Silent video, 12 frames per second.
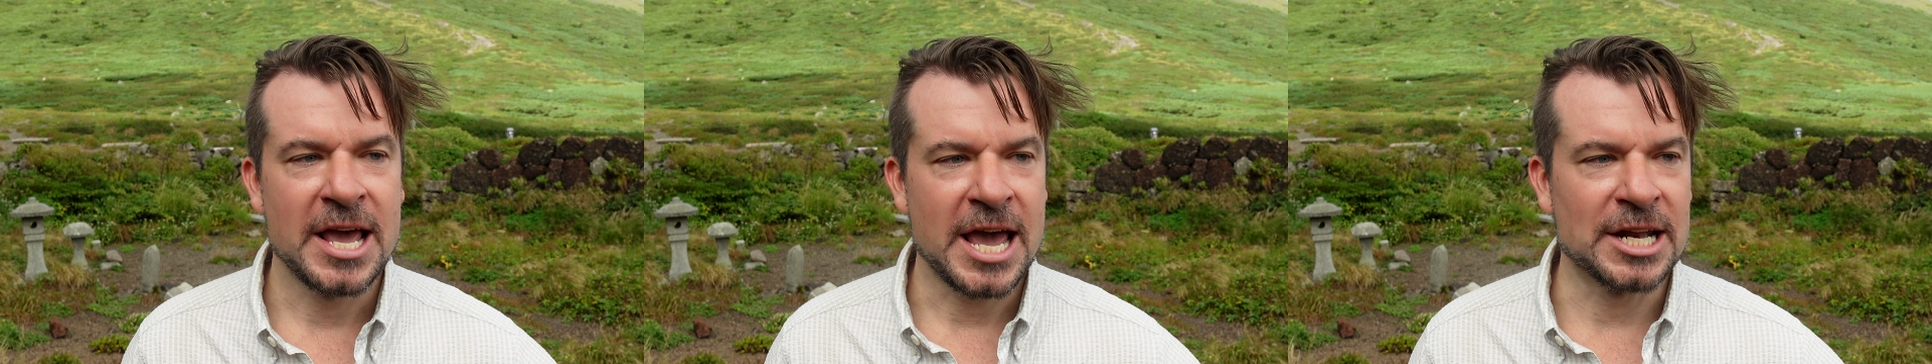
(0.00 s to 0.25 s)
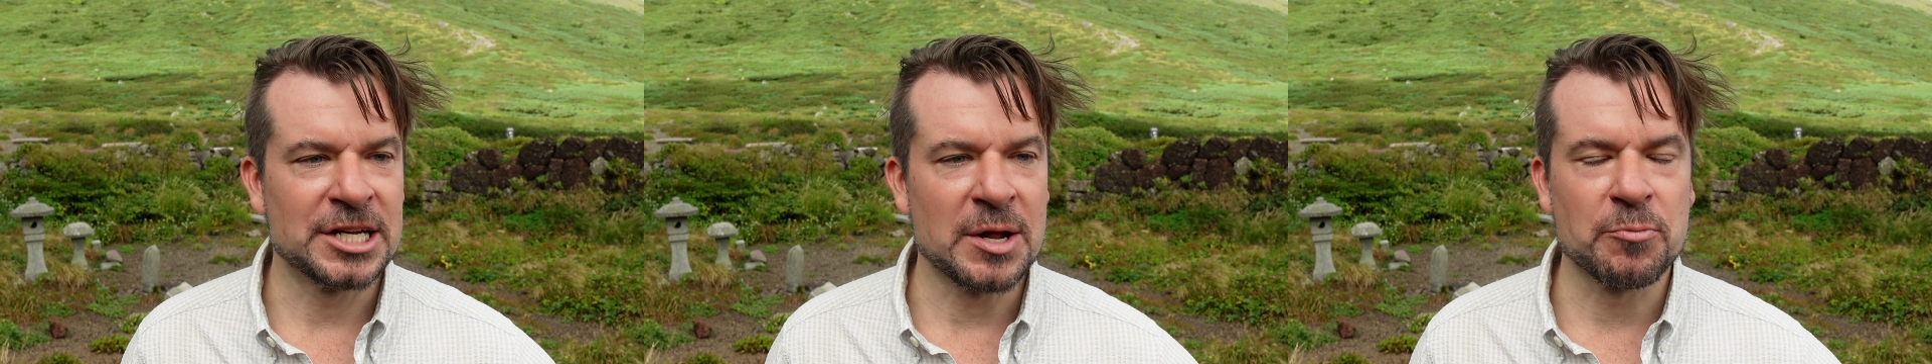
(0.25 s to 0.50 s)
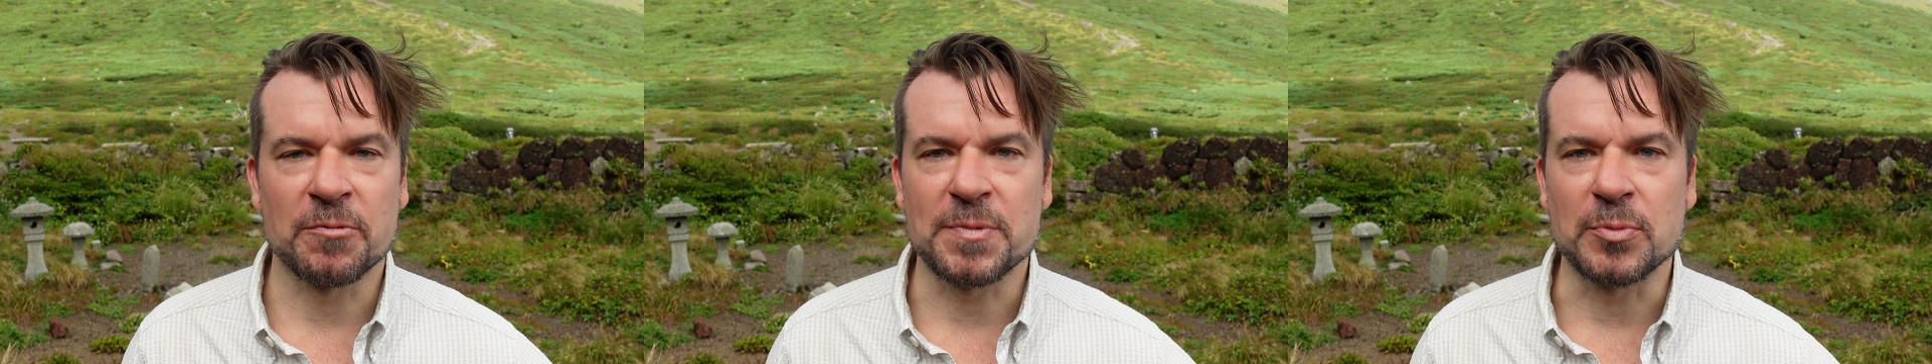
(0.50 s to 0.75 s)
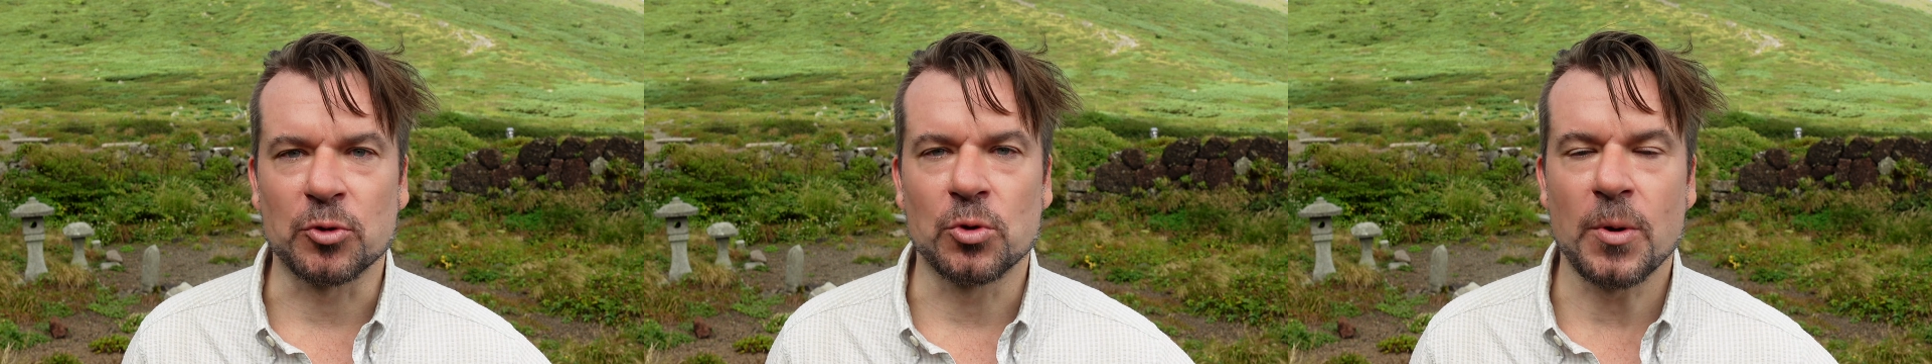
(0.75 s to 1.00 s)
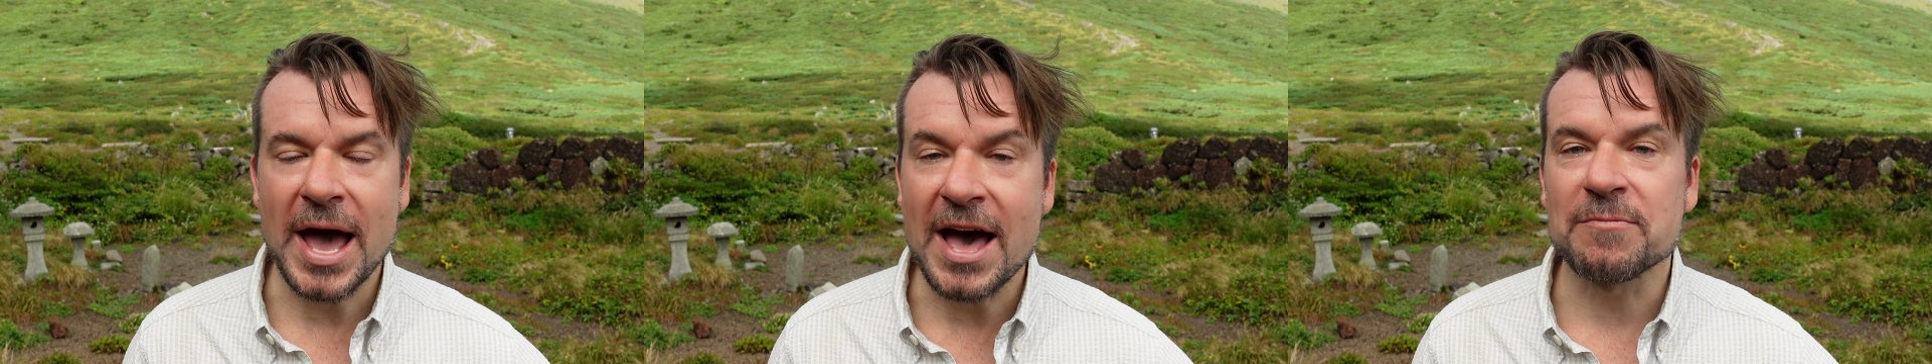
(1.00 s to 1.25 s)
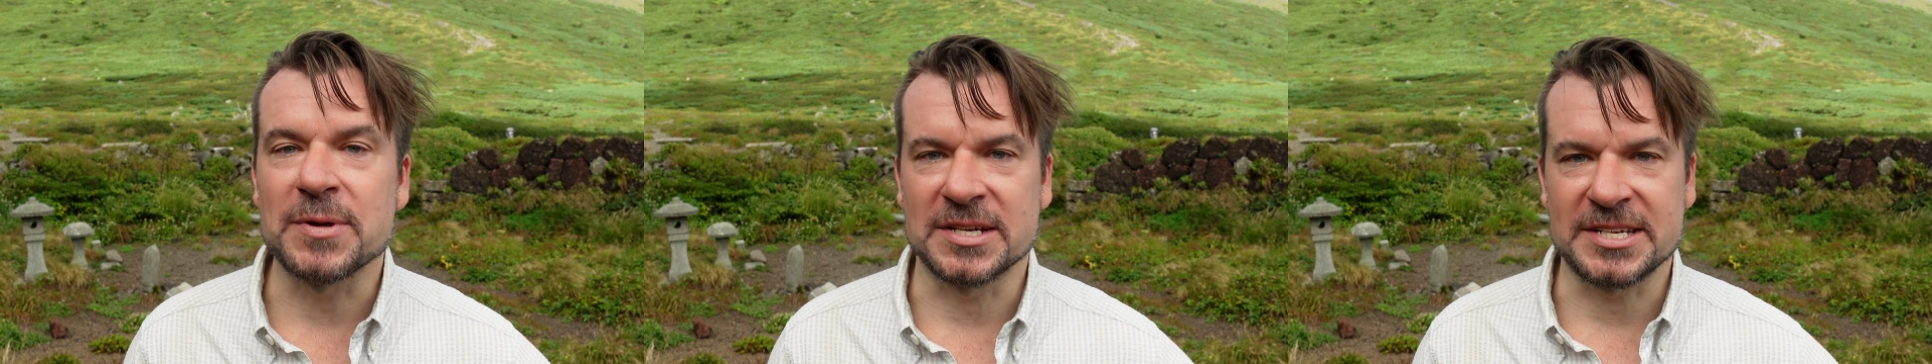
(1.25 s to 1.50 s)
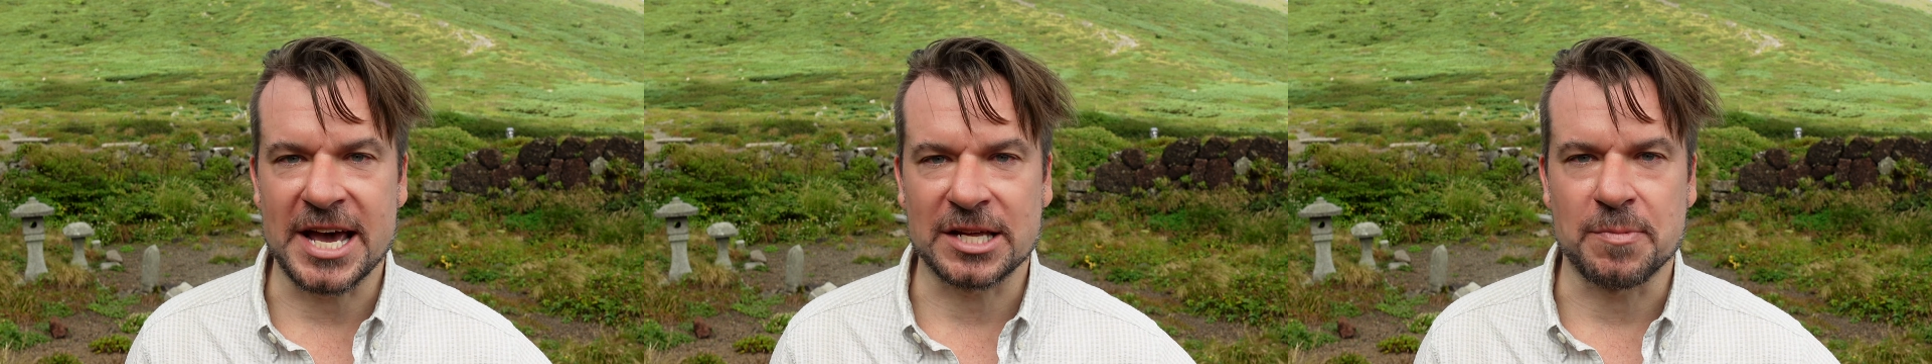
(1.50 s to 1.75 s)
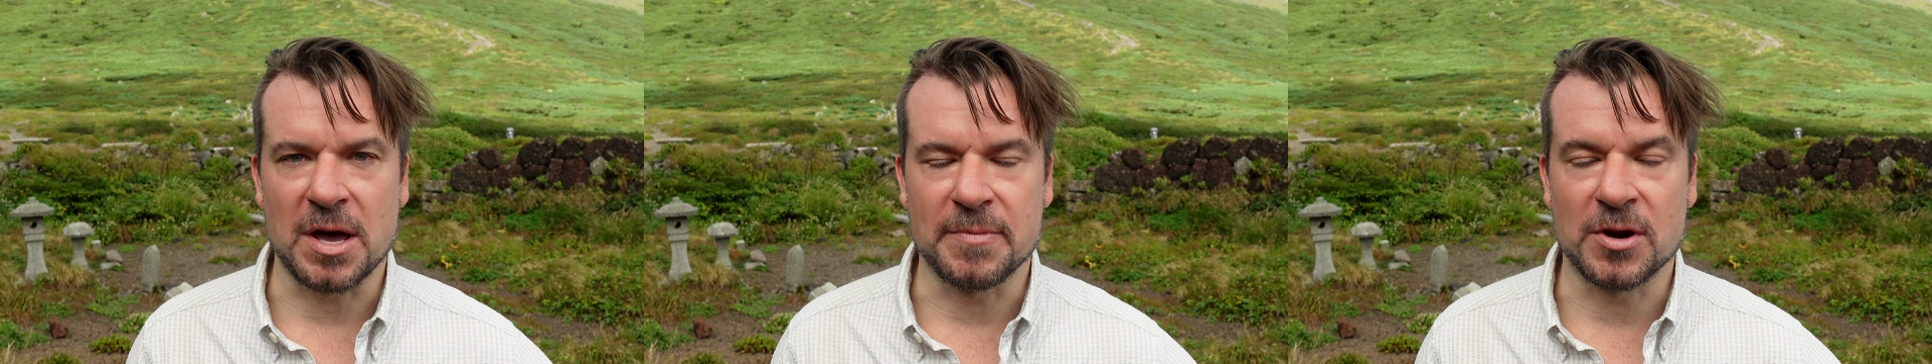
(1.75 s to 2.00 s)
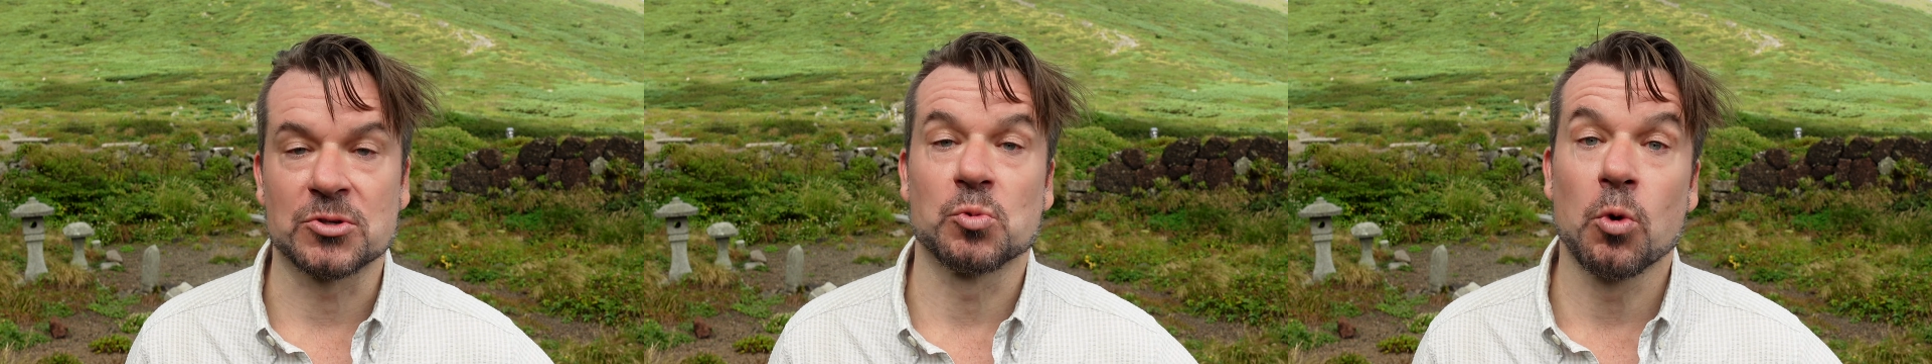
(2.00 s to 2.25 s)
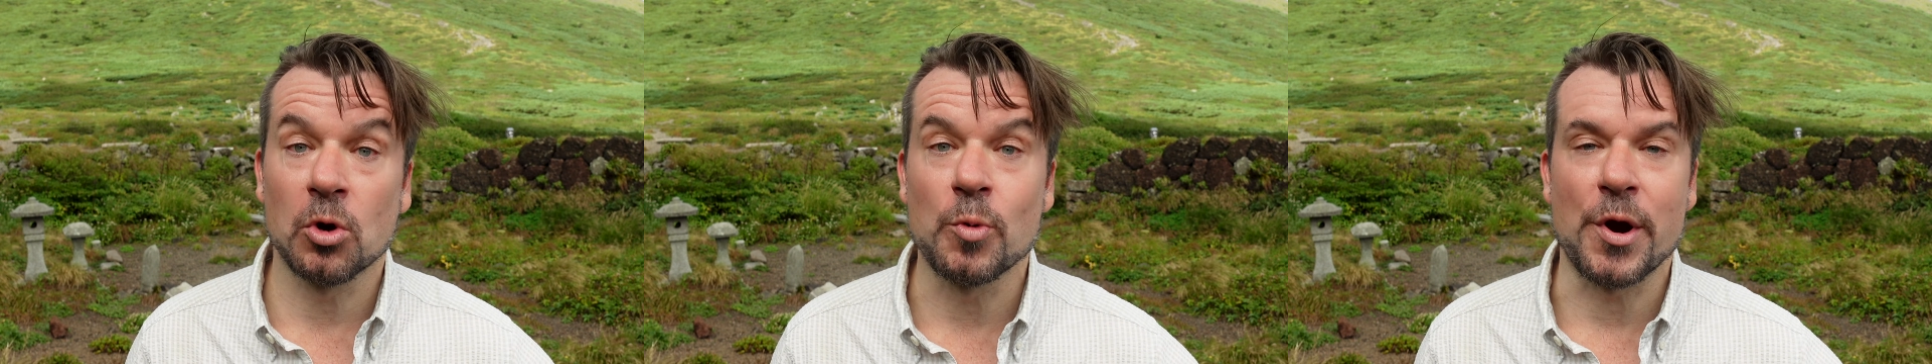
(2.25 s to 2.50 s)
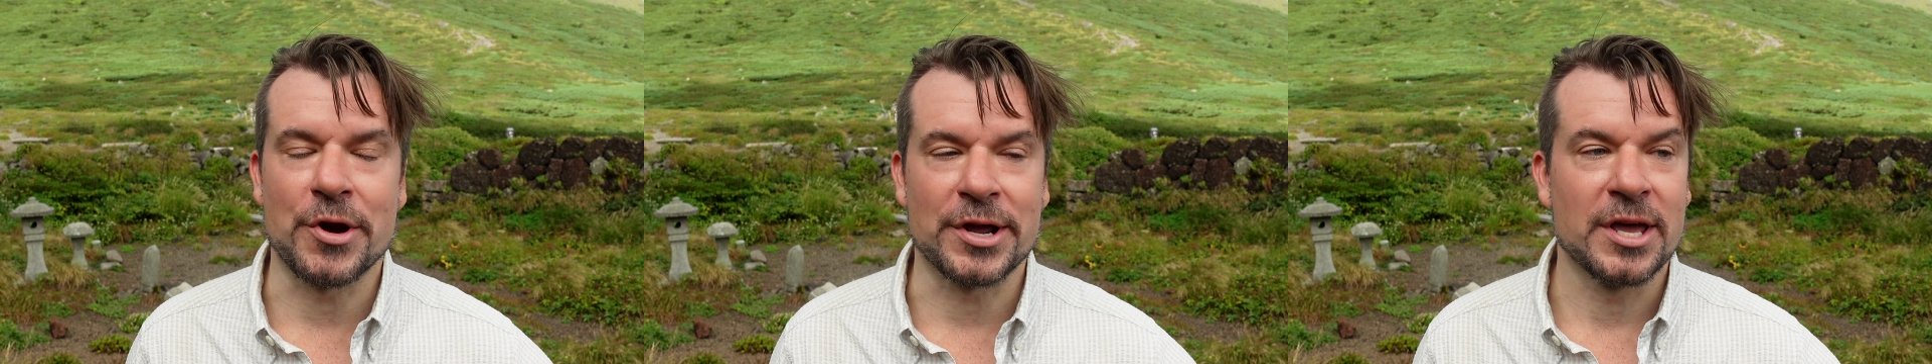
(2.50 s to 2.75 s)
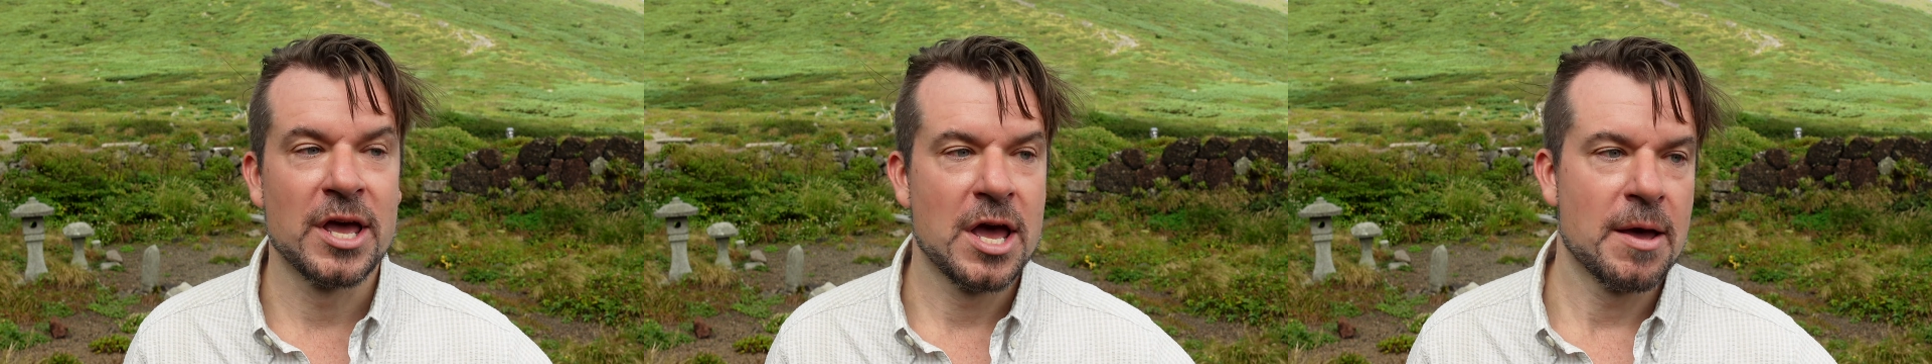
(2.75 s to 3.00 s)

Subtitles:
And a number of people who have been attacked by bears were wearing